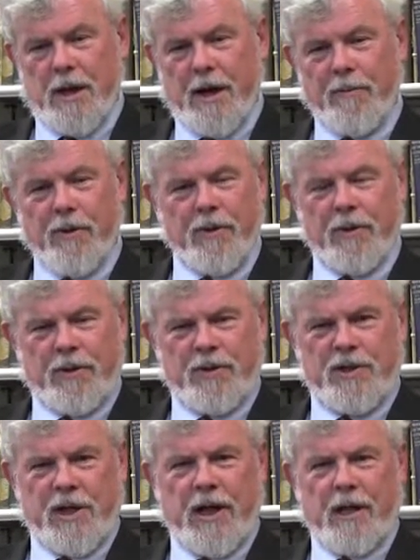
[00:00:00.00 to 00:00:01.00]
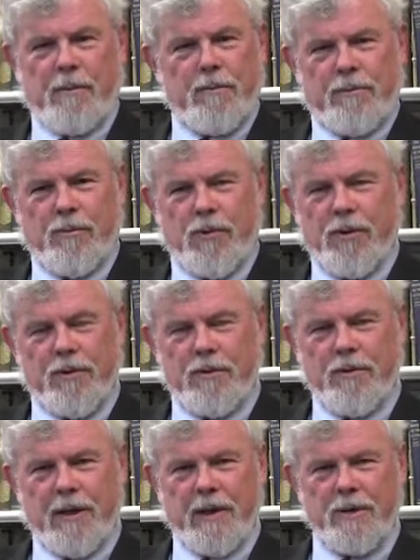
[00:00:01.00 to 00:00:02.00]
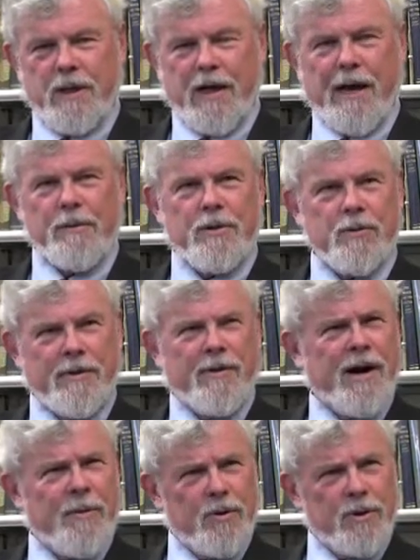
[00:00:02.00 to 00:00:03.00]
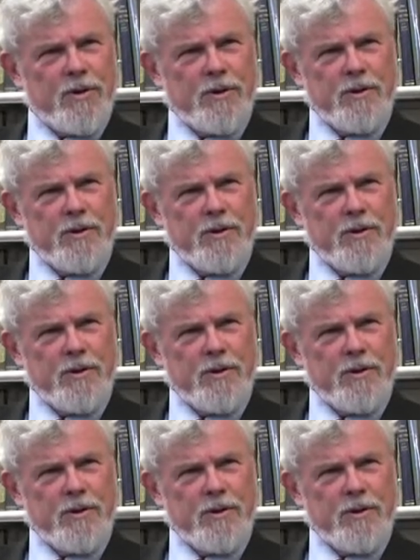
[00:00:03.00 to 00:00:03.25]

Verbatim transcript: a book could sell more than 2,000 copies. One of our books.